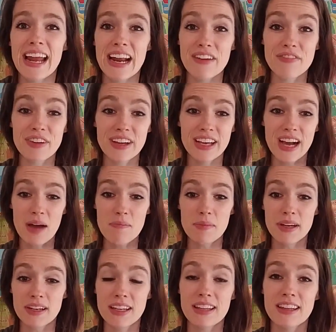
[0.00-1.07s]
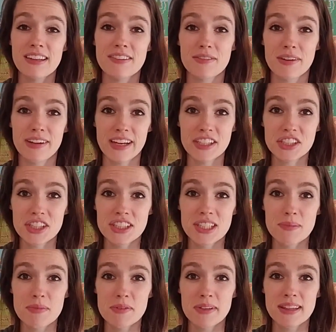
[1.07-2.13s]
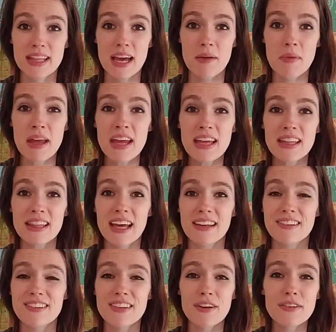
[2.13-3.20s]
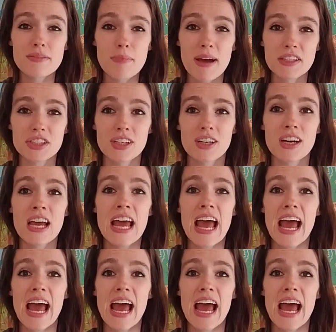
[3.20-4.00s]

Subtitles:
I feel like I'm building these relationships with them that's so special,